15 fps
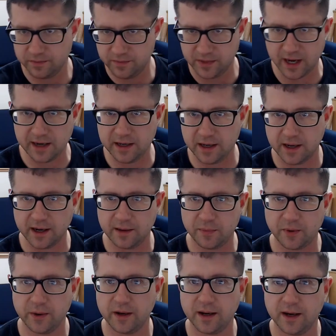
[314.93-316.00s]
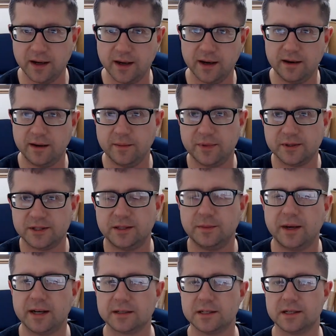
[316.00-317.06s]
99.999% of
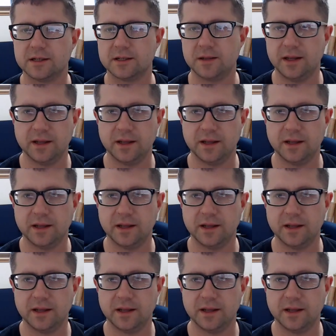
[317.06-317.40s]
boxes,